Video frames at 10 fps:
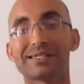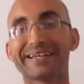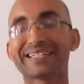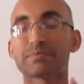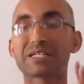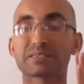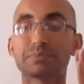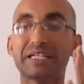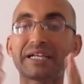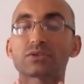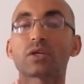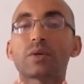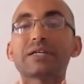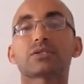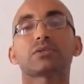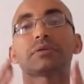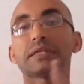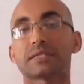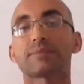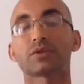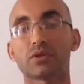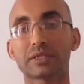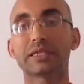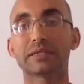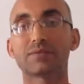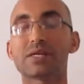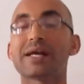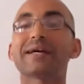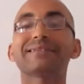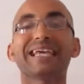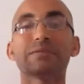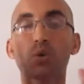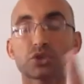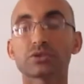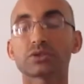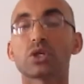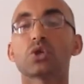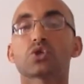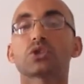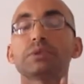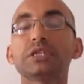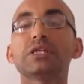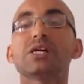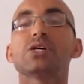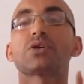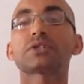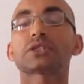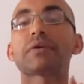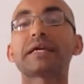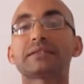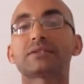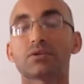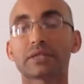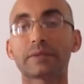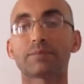It must be linked always to reason, and emotions should be restrained, and